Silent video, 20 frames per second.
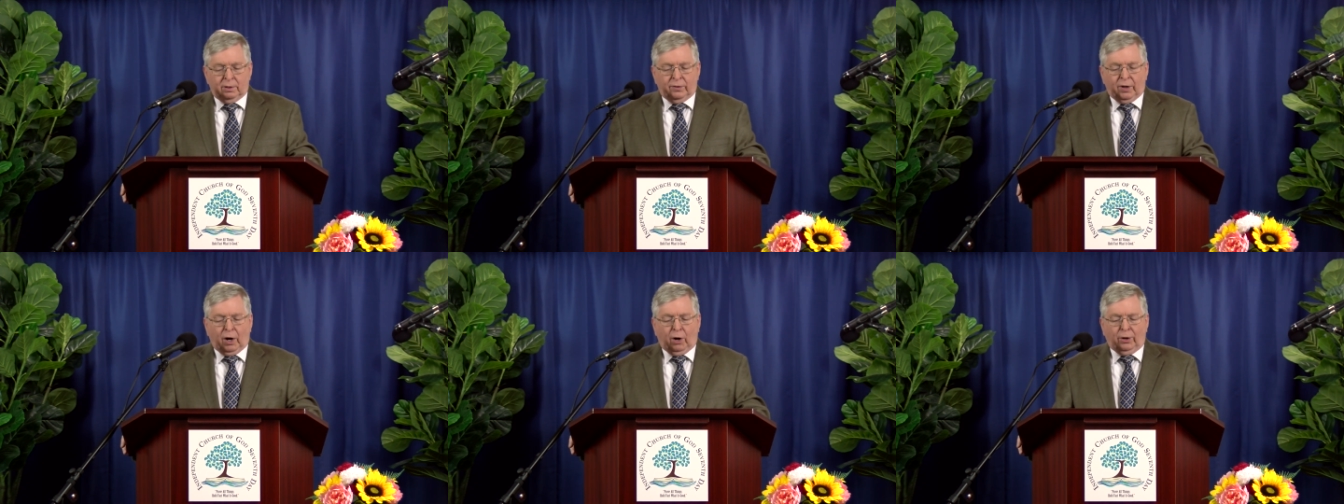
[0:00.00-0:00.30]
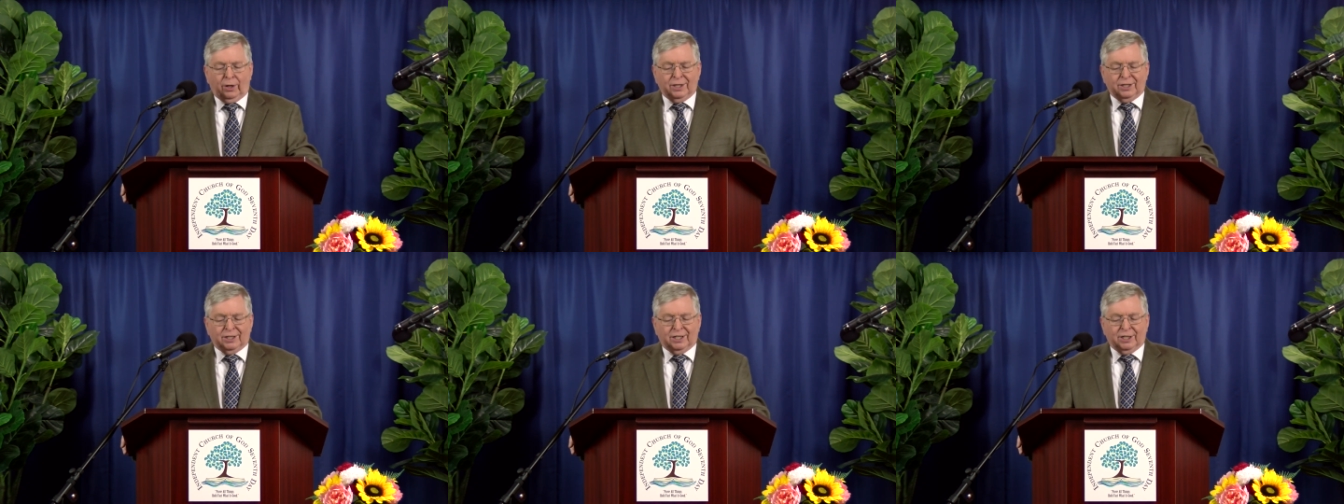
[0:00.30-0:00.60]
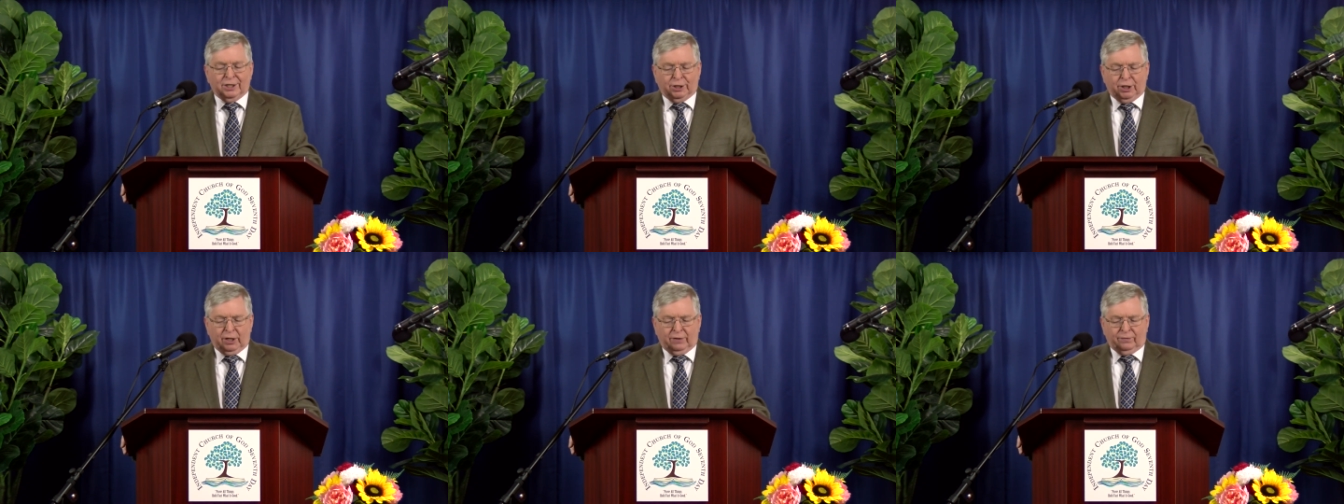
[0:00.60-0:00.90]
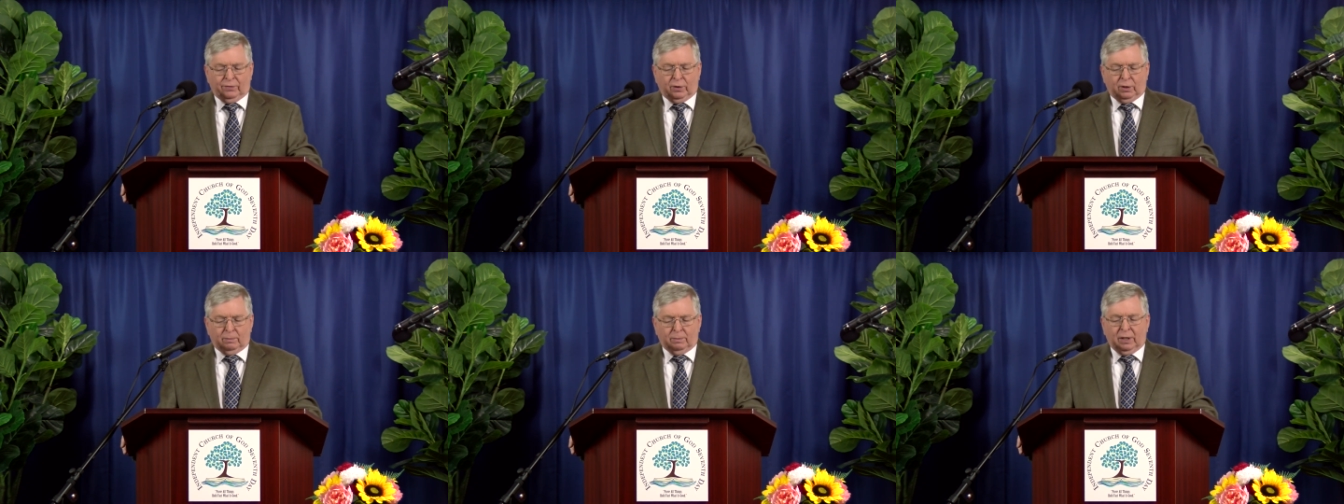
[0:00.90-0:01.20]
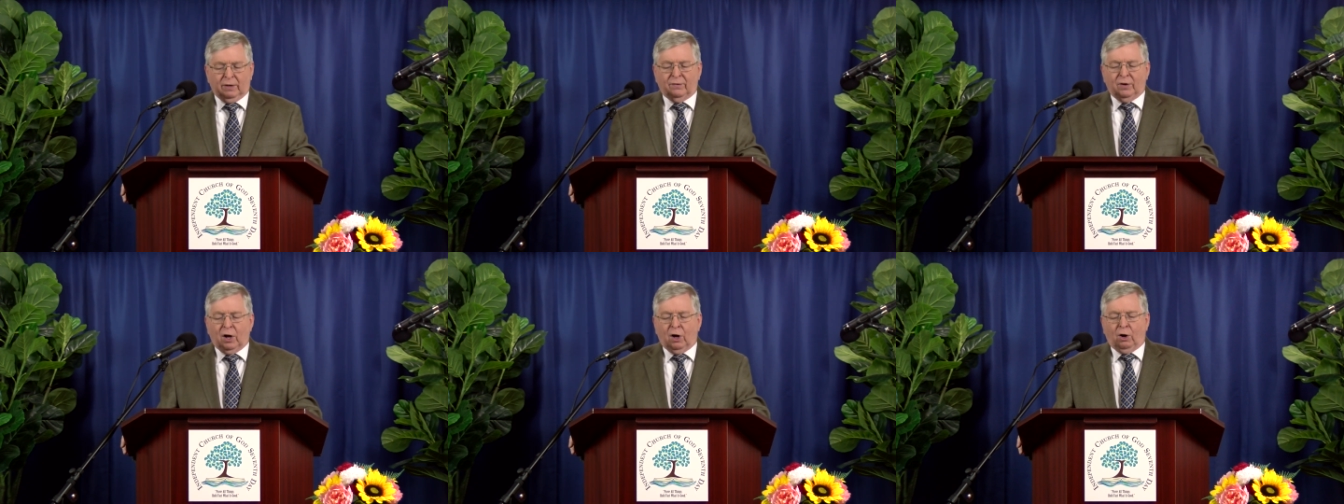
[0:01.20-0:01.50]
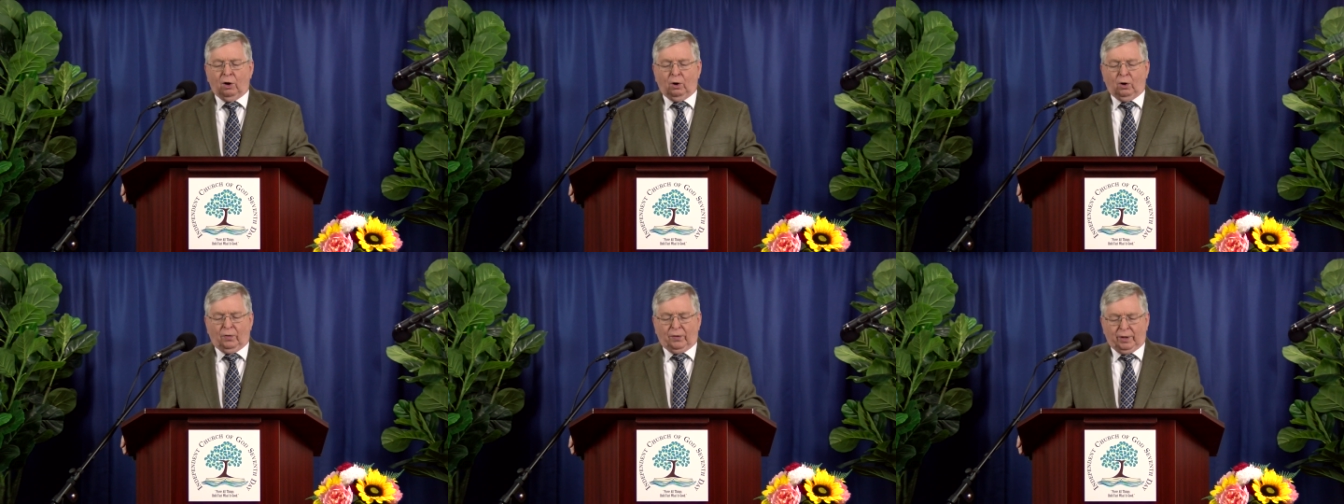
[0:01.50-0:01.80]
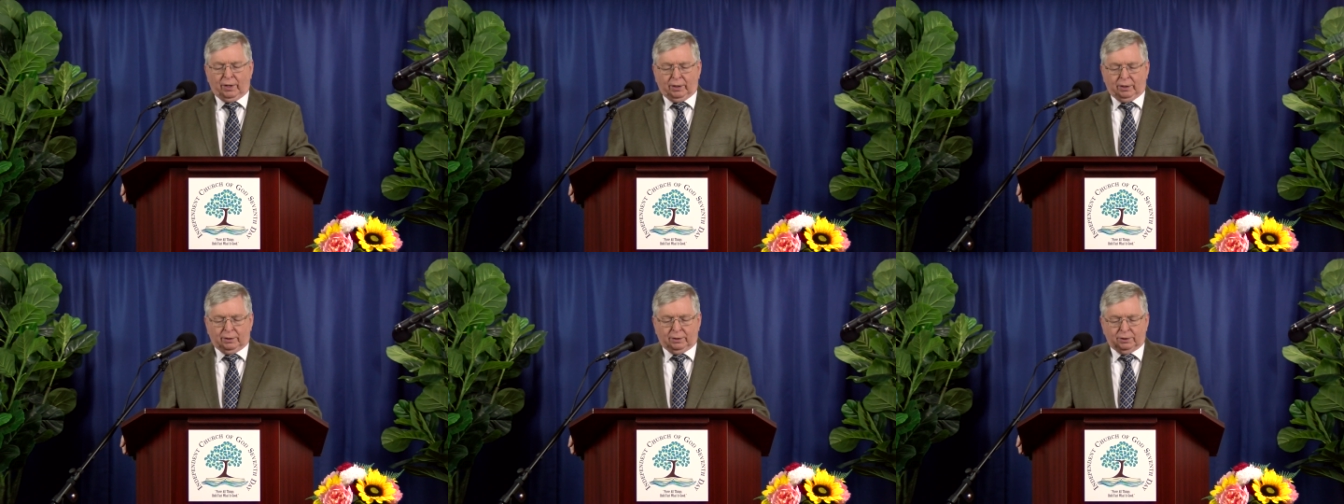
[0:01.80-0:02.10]
The heart is deceitful above all
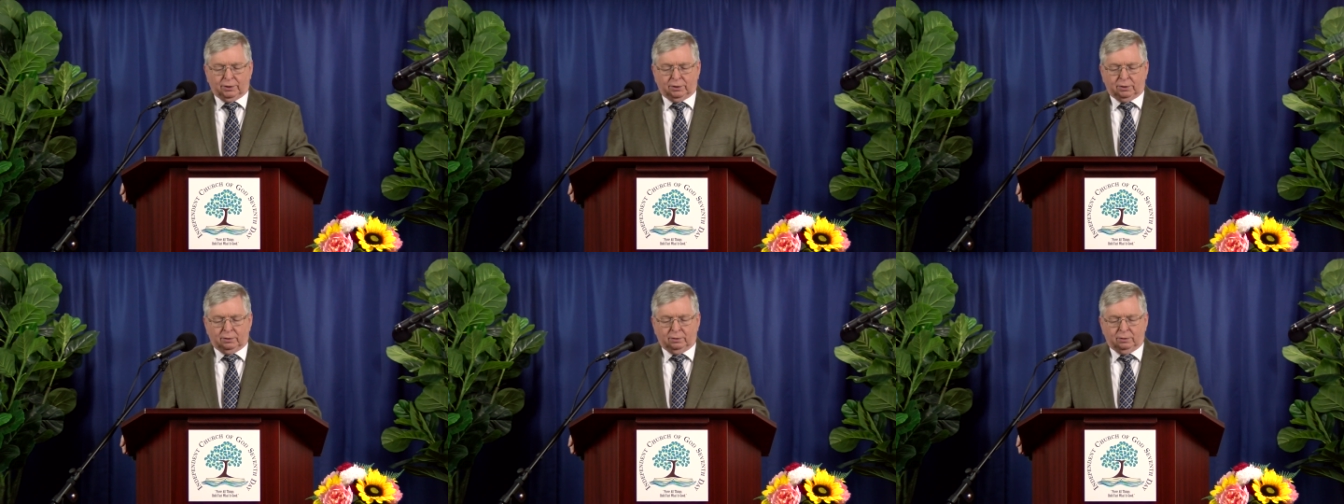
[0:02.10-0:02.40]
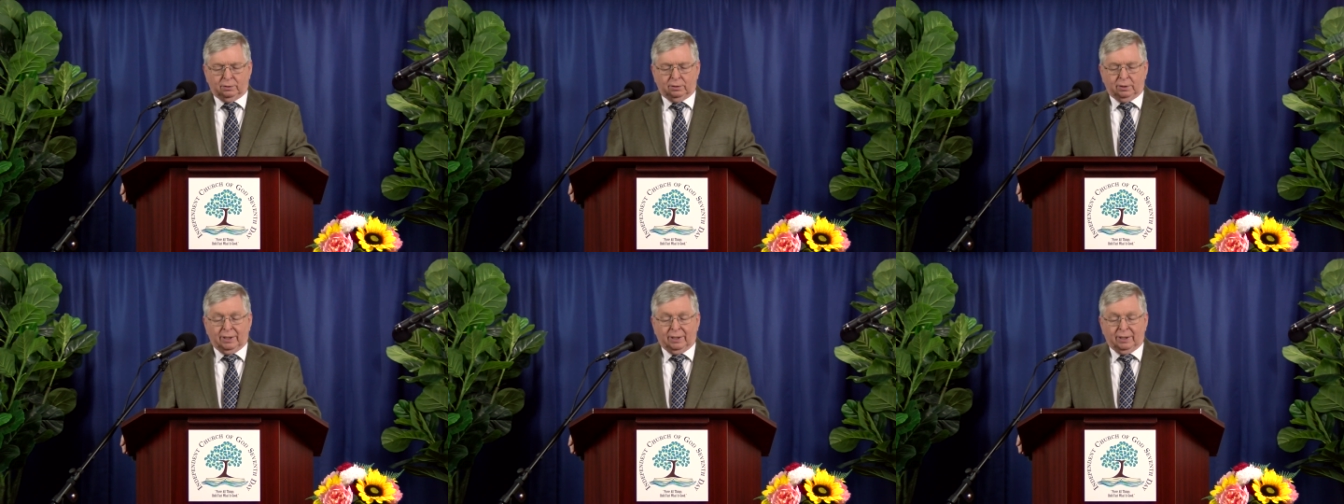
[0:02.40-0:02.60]
things